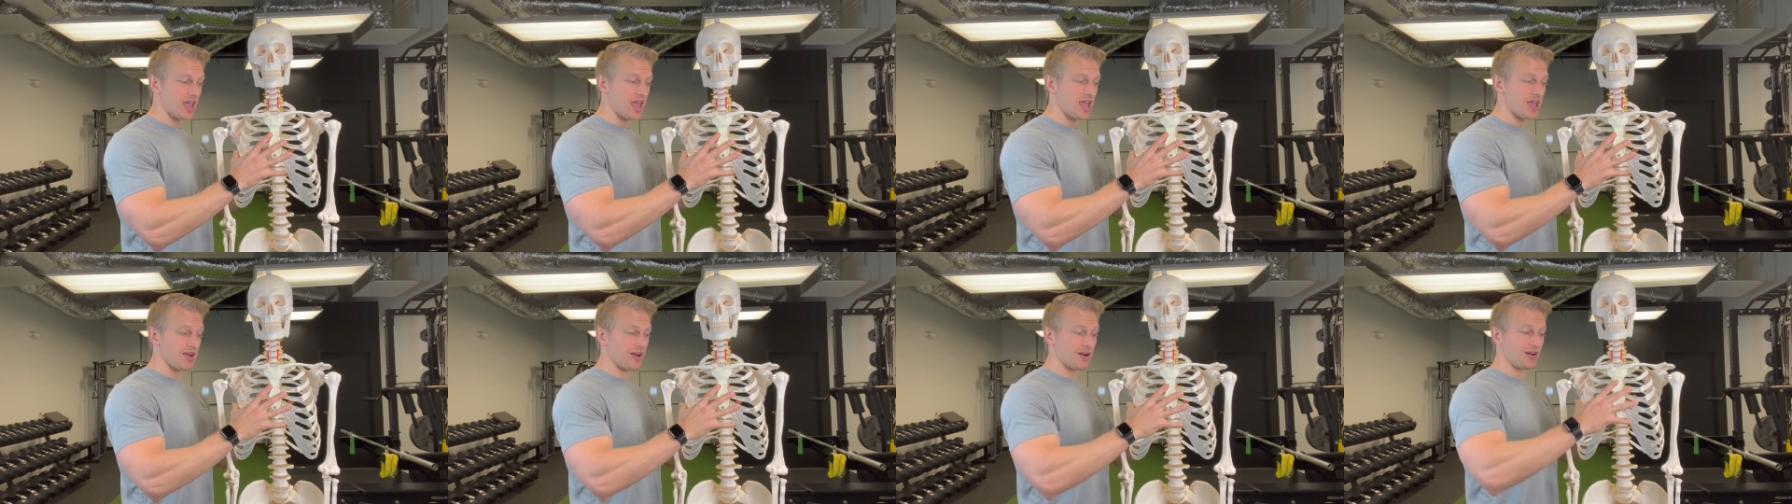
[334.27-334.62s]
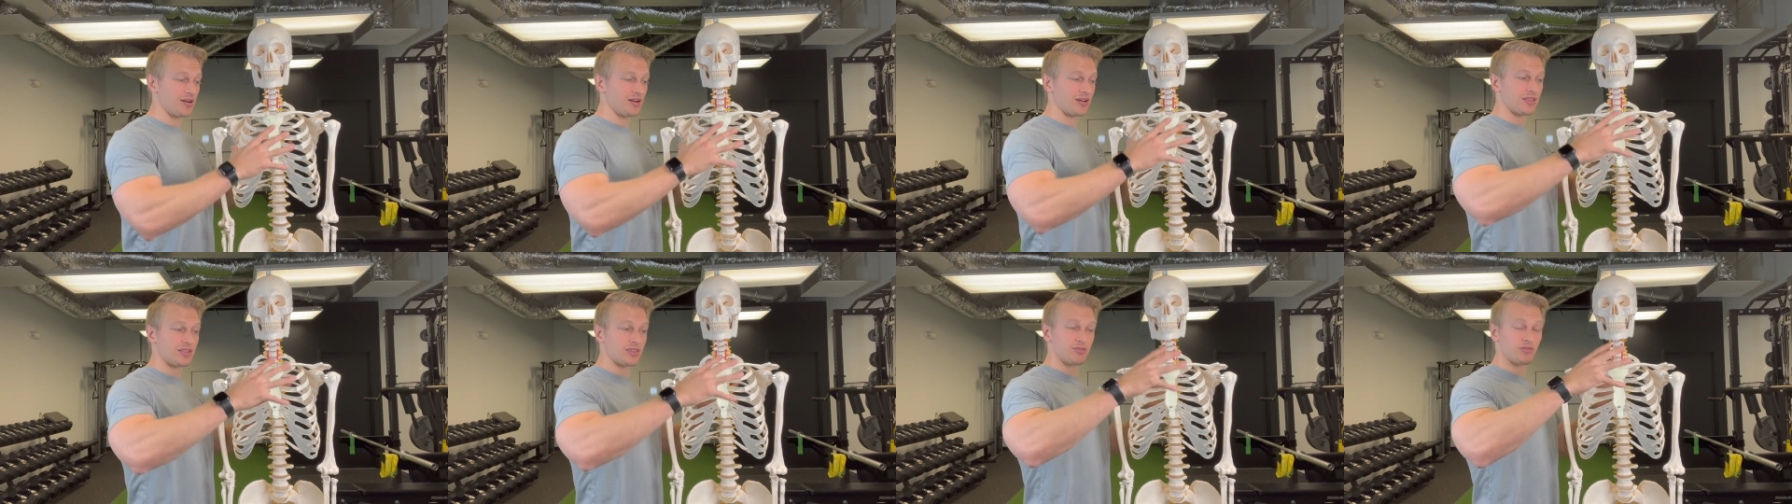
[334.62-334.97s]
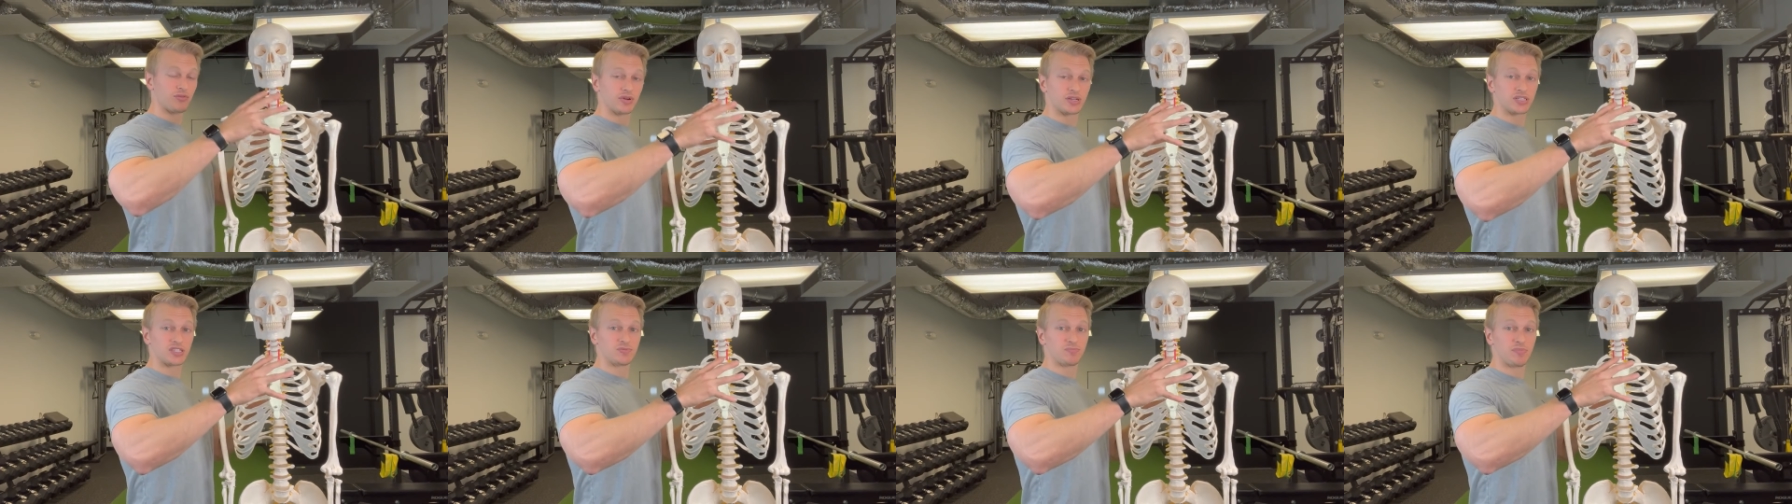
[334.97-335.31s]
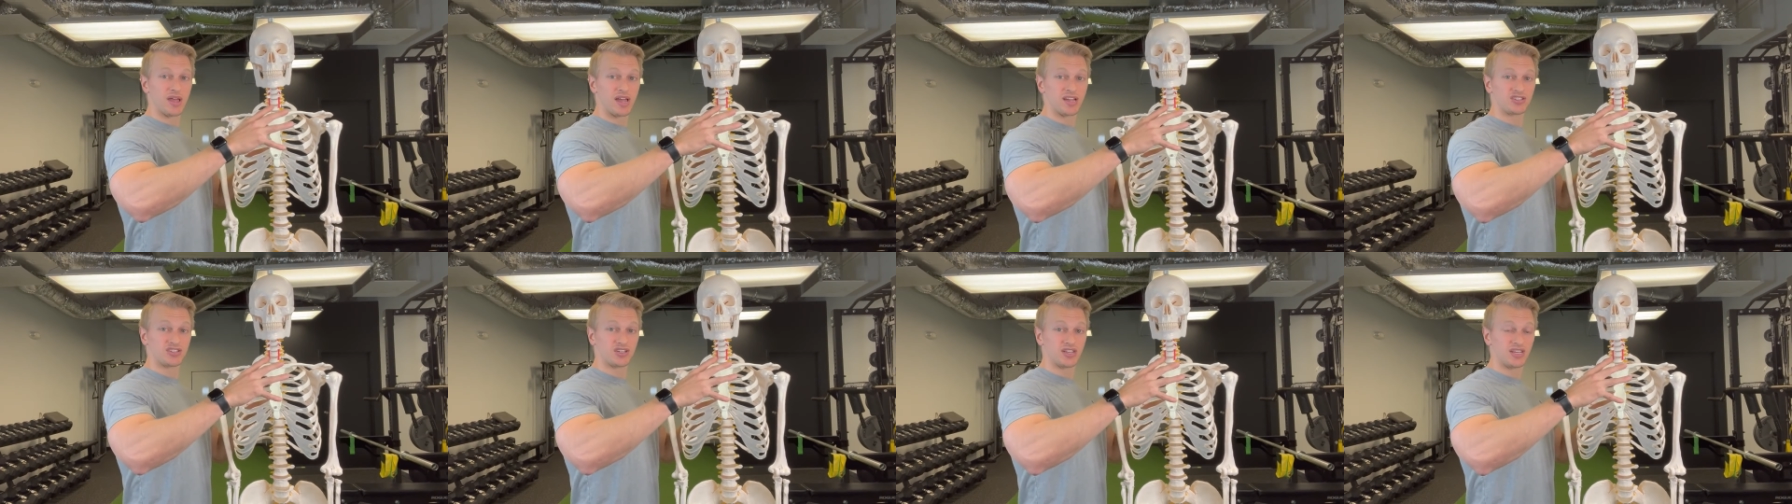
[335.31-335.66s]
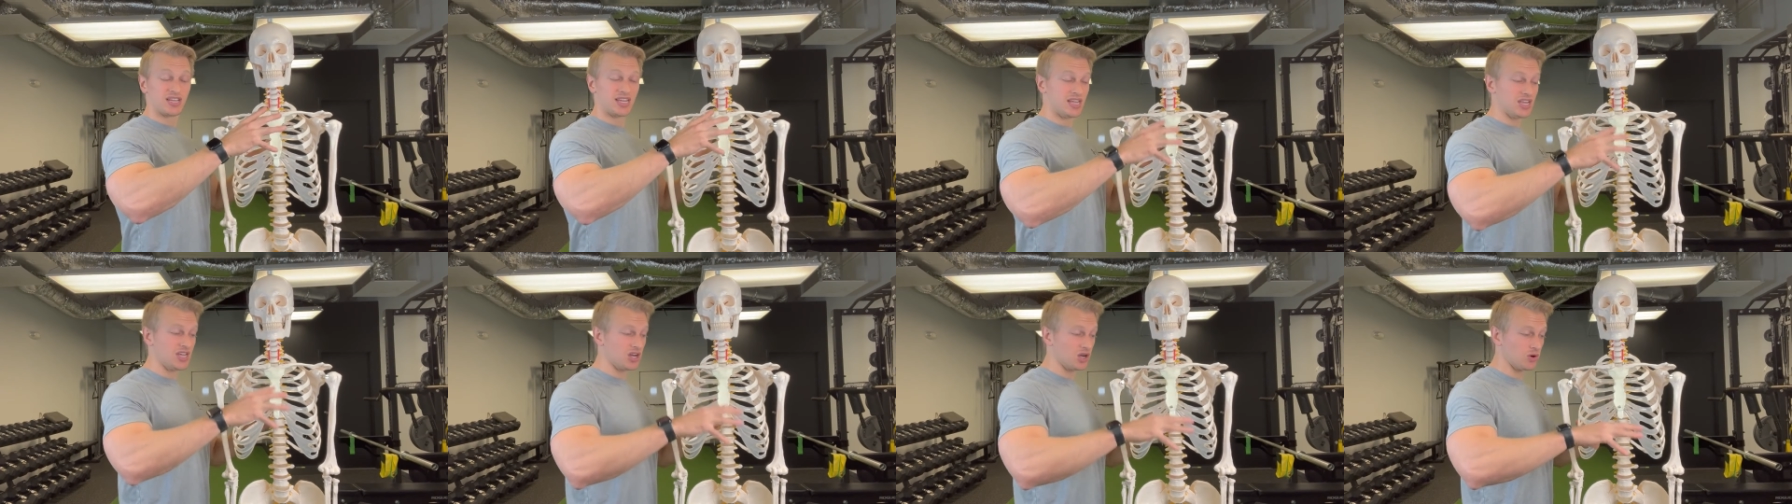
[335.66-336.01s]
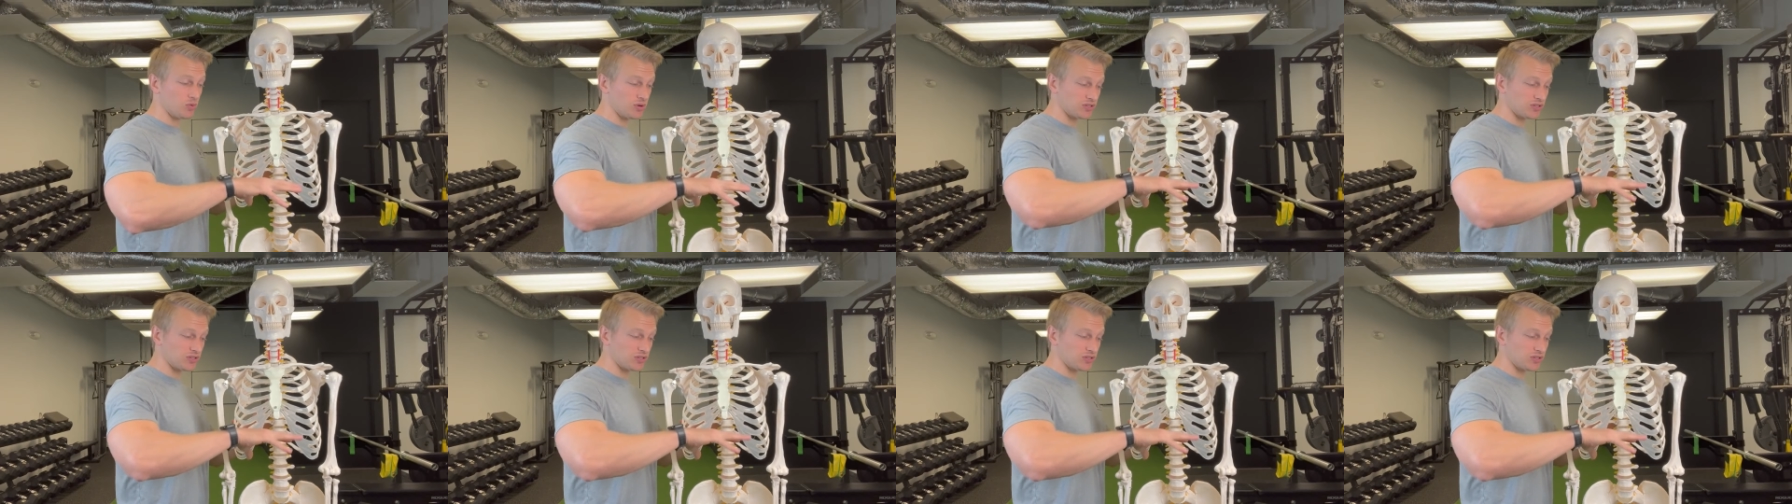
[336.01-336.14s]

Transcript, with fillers: air through expansion here,